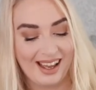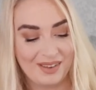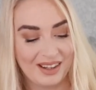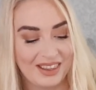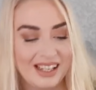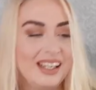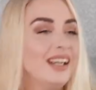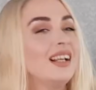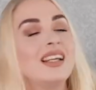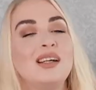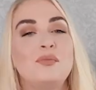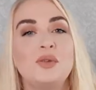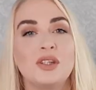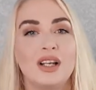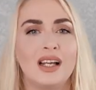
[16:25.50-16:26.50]
I think it
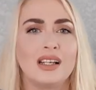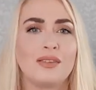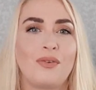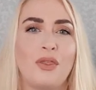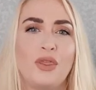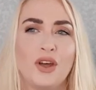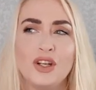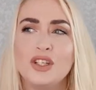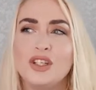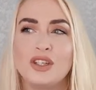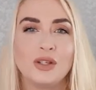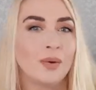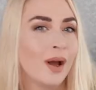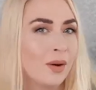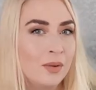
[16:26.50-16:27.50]
claims to last for
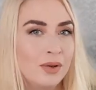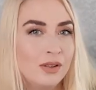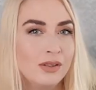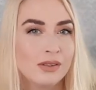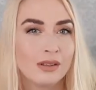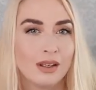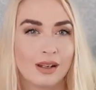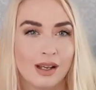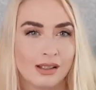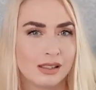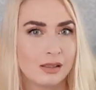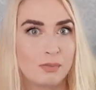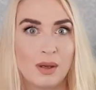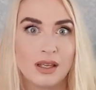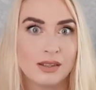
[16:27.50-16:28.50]
32 hours and has
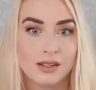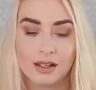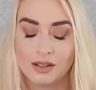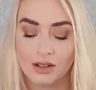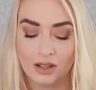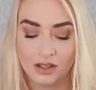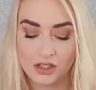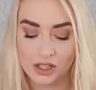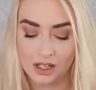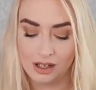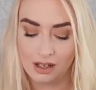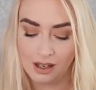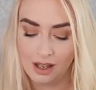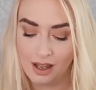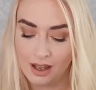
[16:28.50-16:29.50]
space technology.
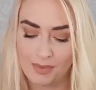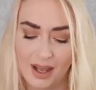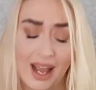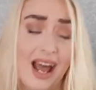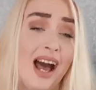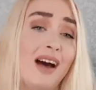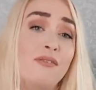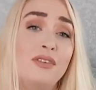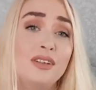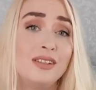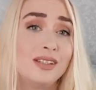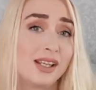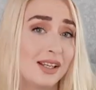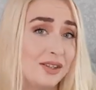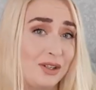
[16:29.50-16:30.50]
I haven't
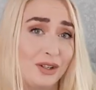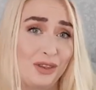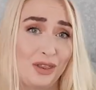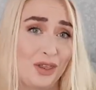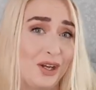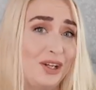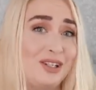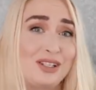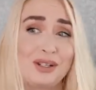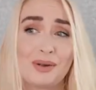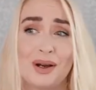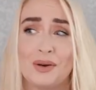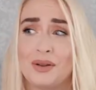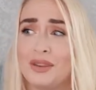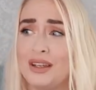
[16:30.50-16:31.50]
tested the 32
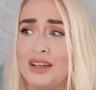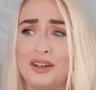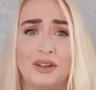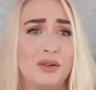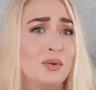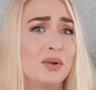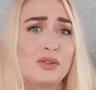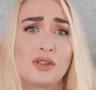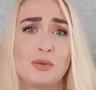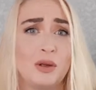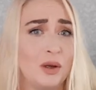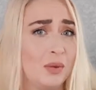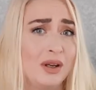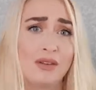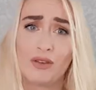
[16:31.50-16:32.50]
hour thing. Who wants to be
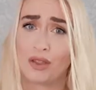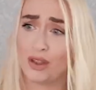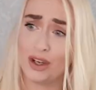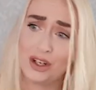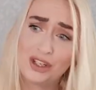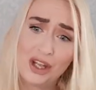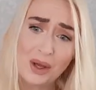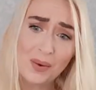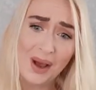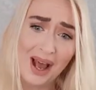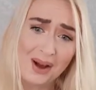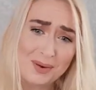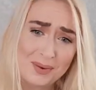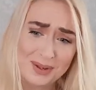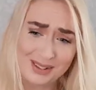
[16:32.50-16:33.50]
awake for 32
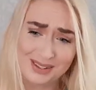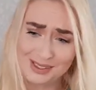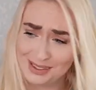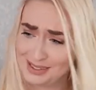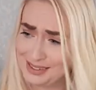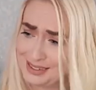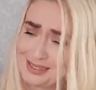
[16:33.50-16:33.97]
hours?